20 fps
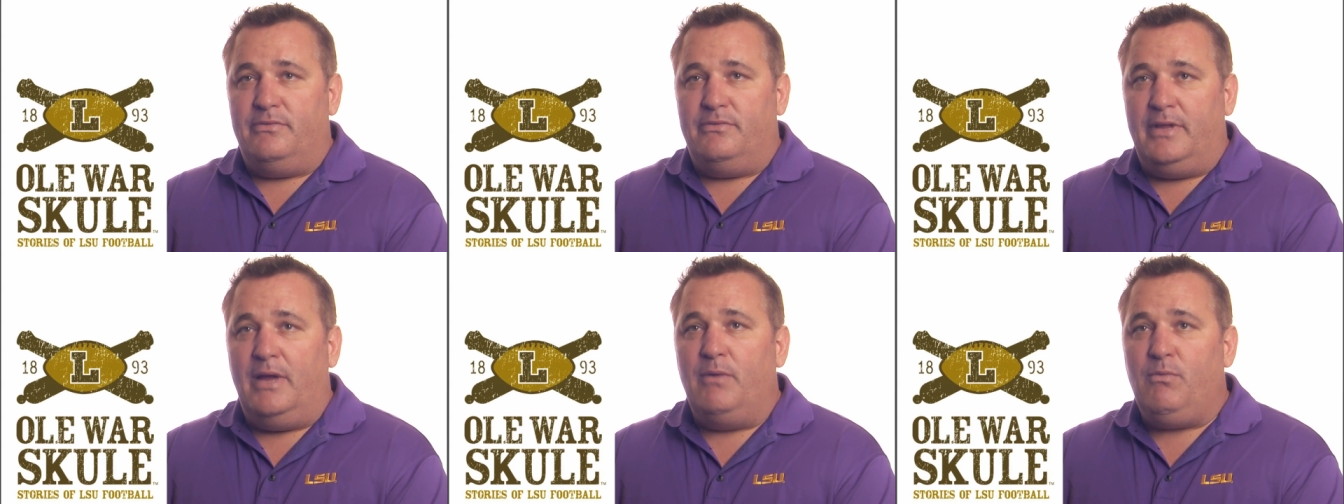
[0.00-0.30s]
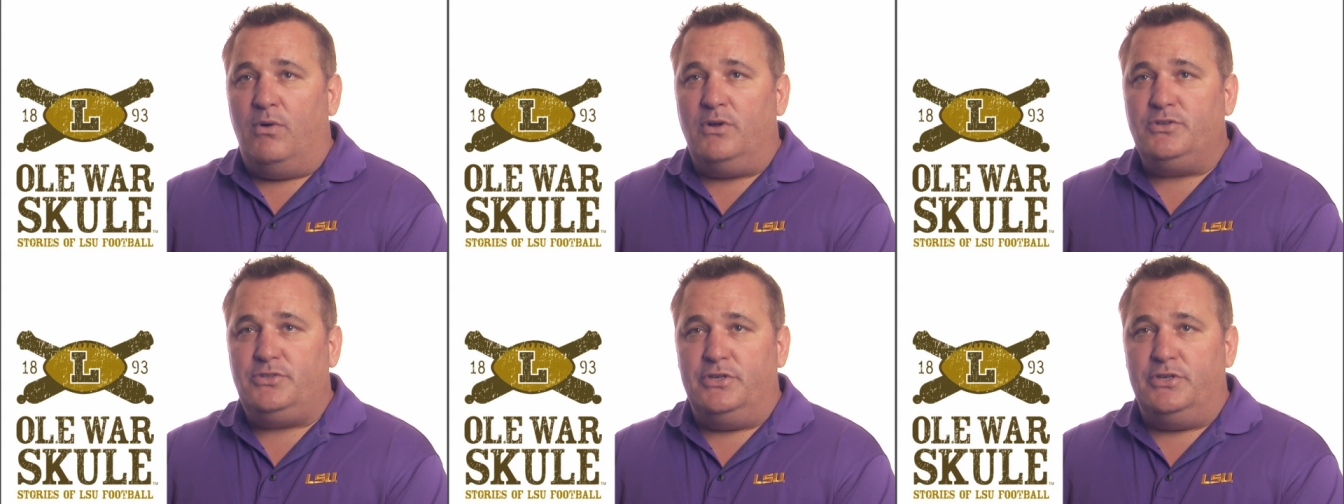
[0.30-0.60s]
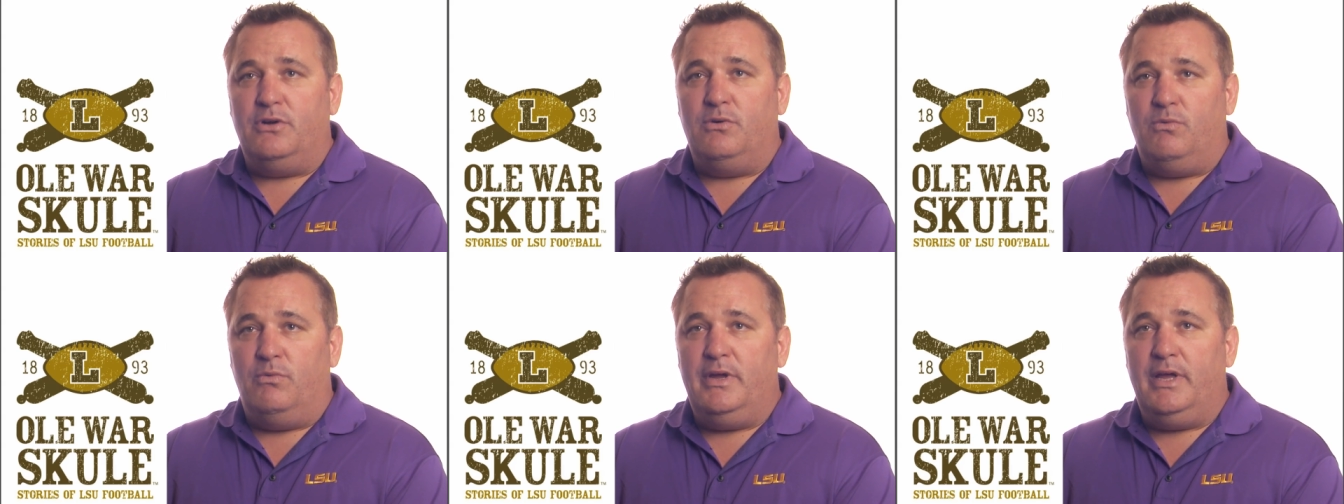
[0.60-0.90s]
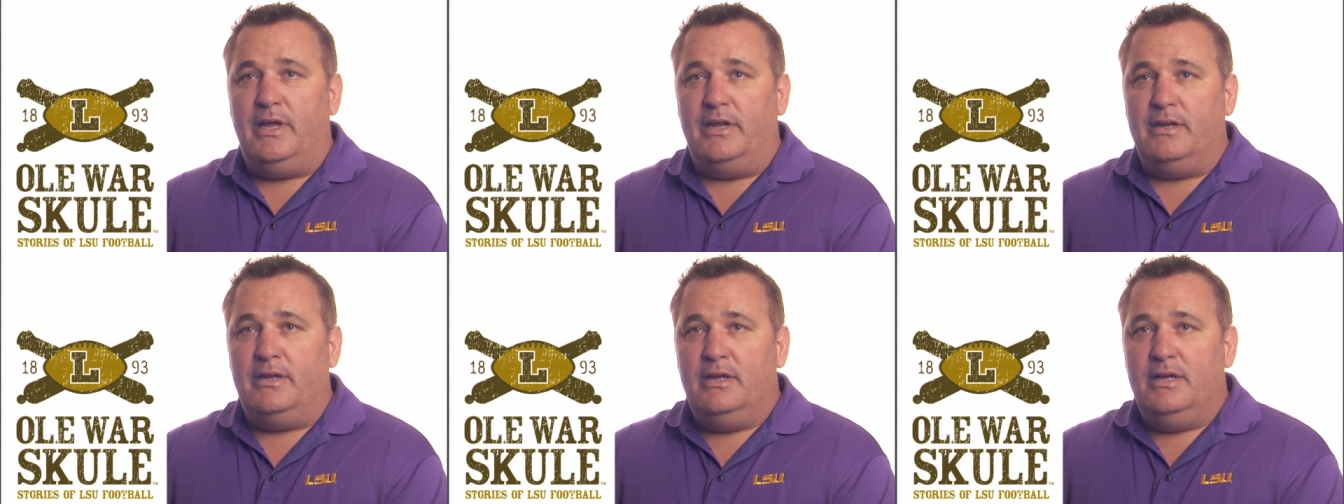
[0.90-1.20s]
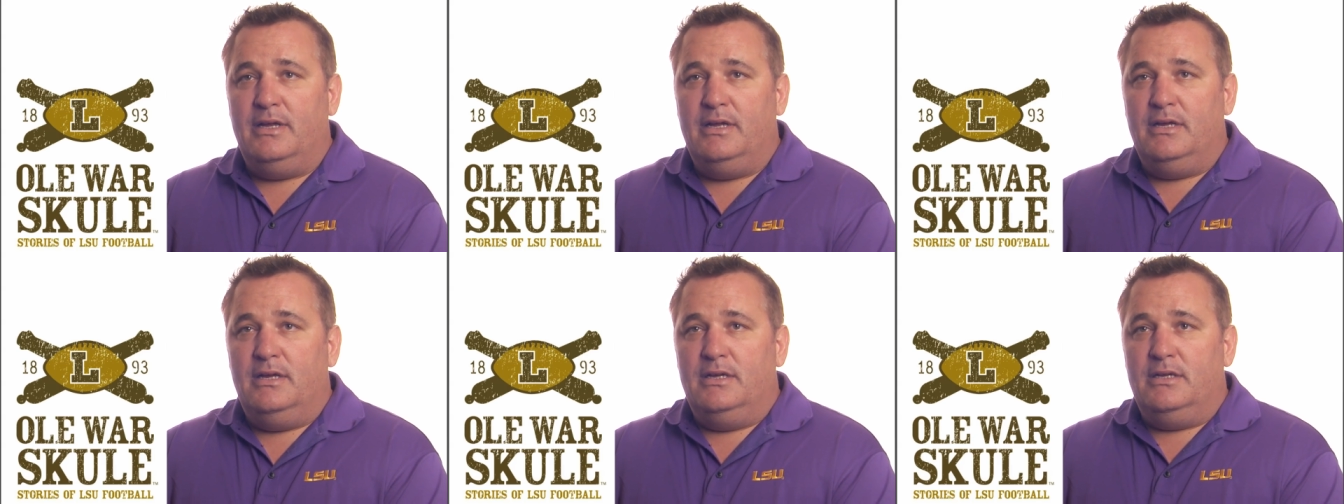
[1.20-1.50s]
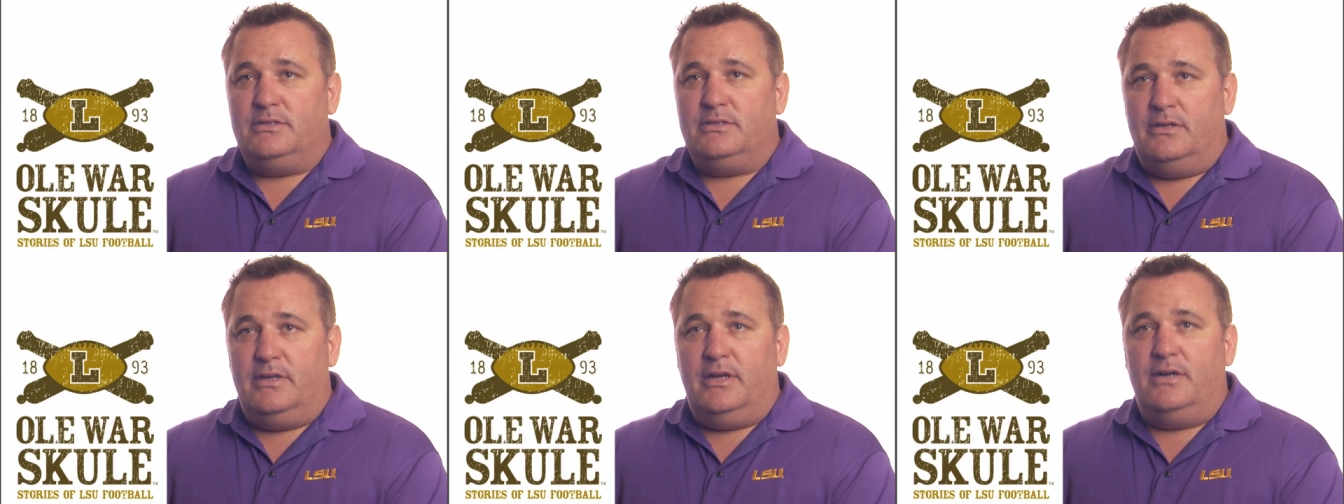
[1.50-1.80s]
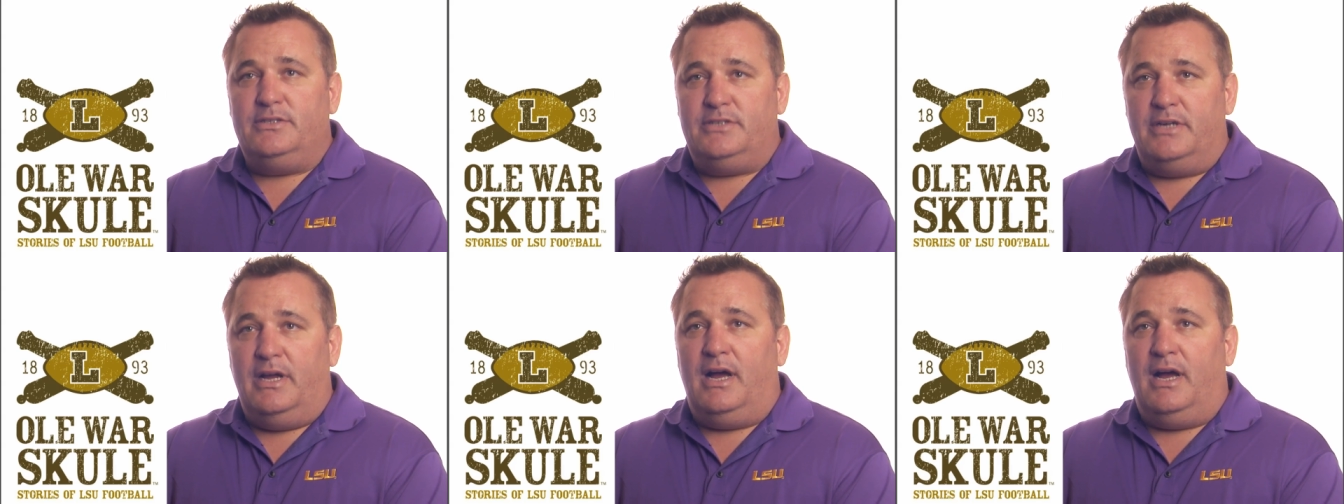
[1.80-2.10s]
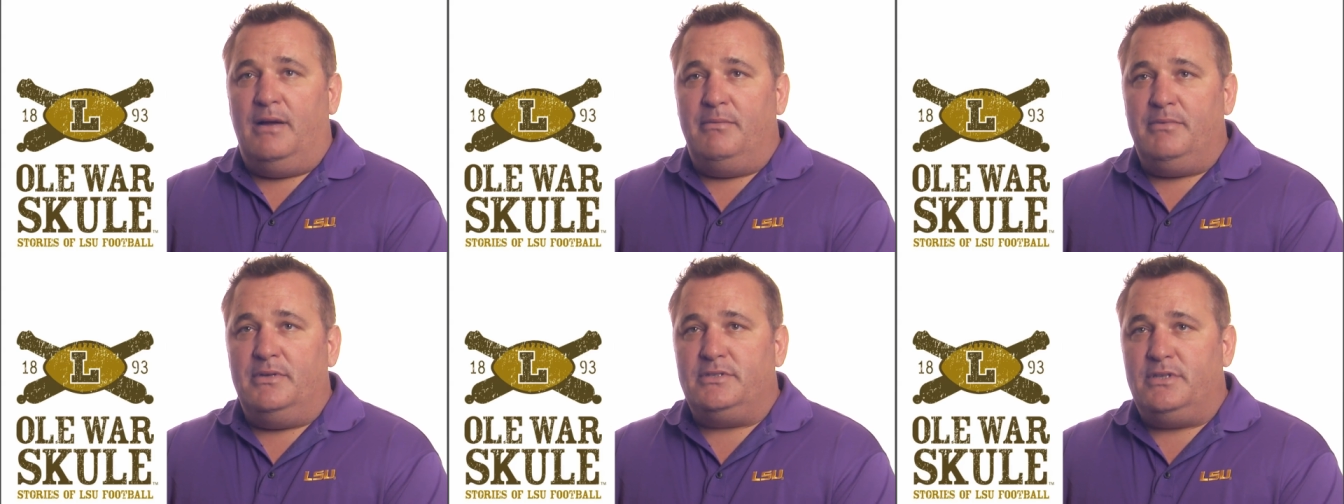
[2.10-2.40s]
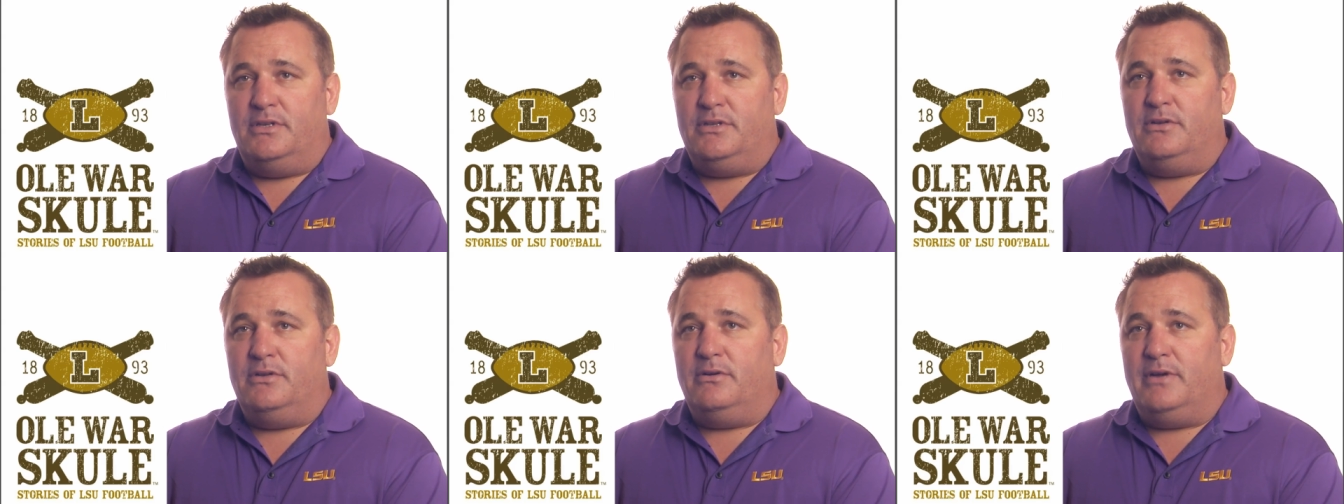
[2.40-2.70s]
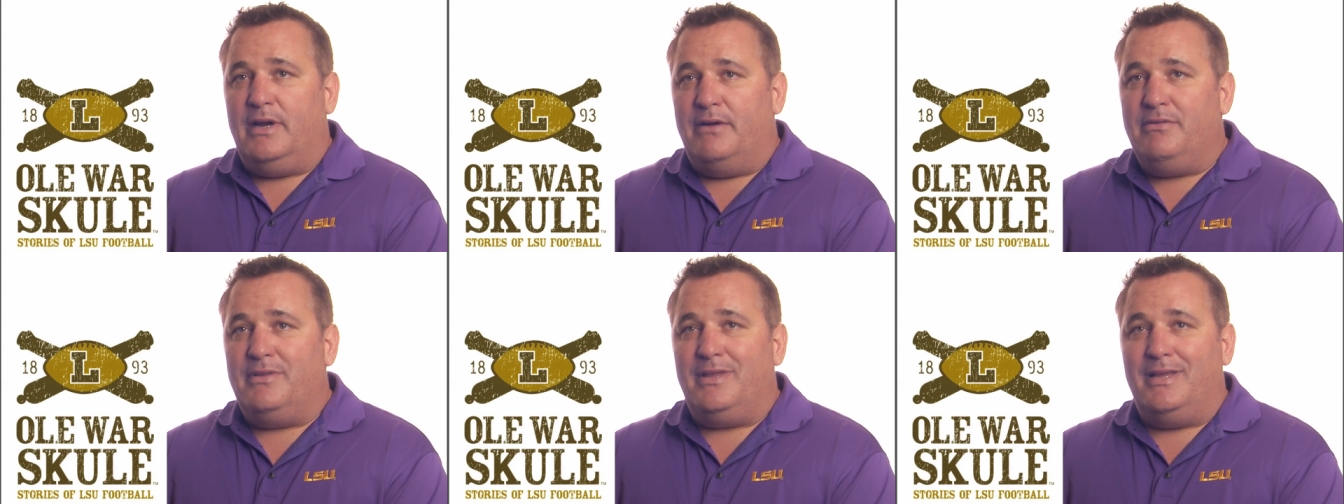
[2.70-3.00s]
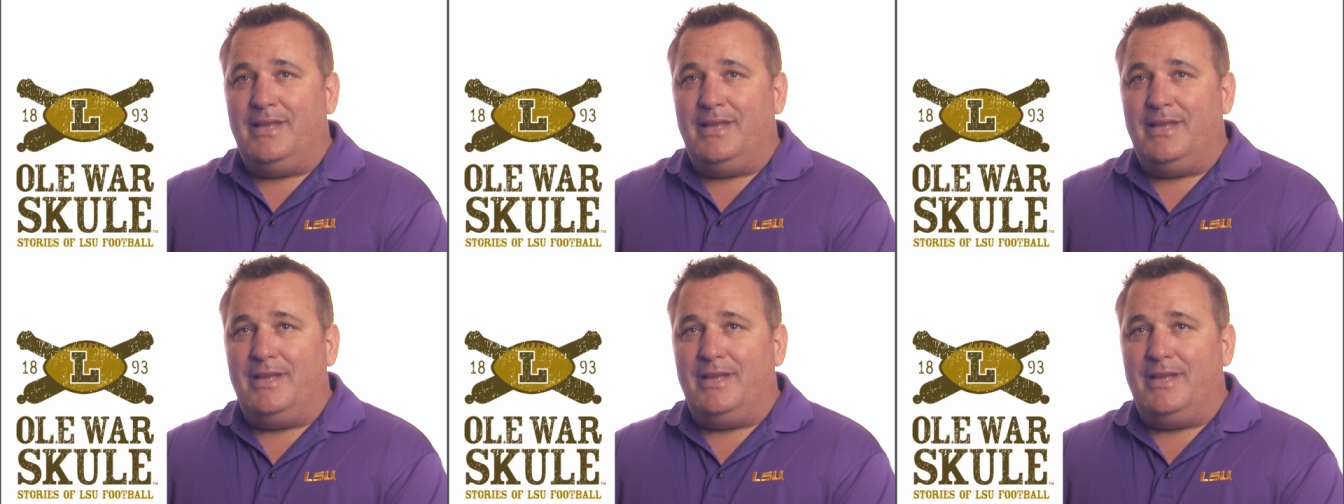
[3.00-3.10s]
They want you to win. So their job is to do everything